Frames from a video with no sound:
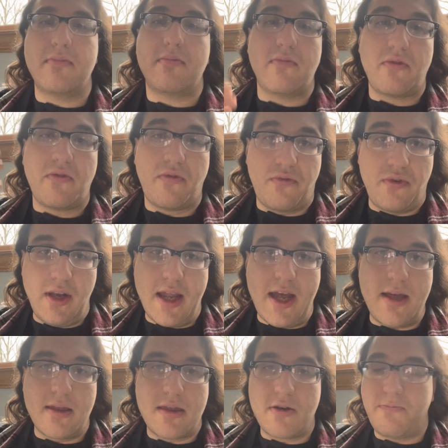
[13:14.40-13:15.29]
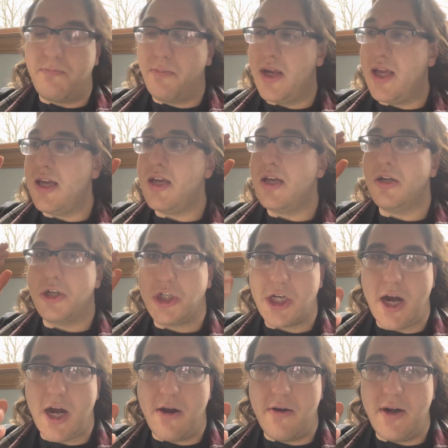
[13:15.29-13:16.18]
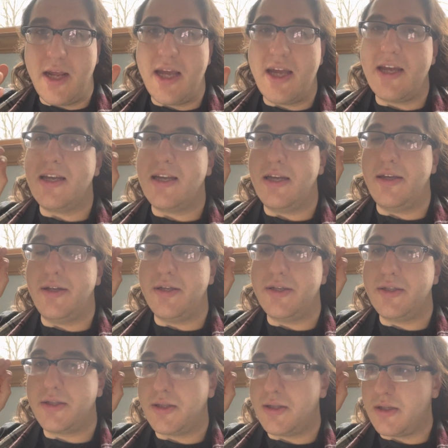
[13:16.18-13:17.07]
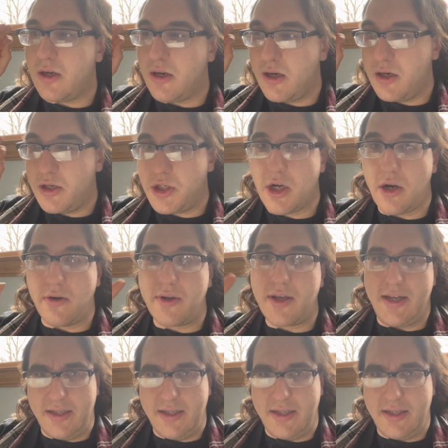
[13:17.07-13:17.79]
philanthropy, charity is a joke,